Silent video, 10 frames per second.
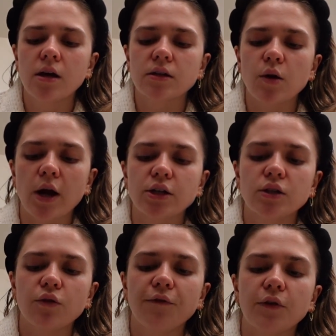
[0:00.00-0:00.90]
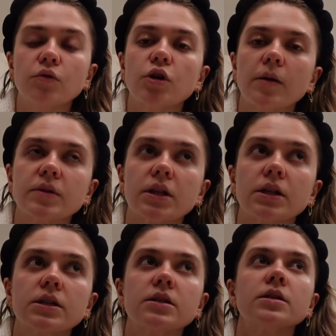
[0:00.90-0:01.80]
So I just do a few drops of
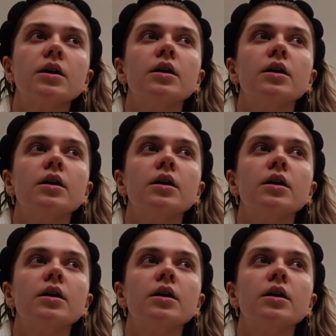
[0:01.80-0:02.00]
this